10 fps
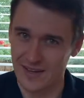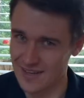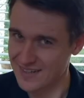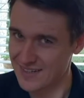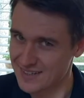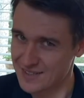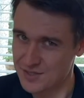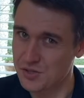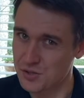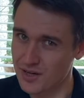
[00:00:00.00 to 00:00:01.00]
I needed to
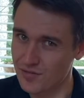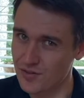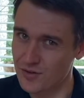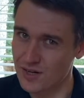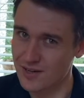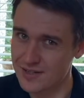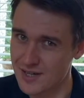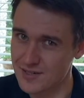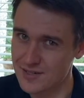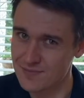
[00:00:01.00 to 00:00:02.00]
drink a few
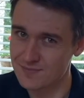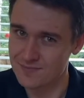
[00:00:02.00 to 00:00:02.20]
cocktails.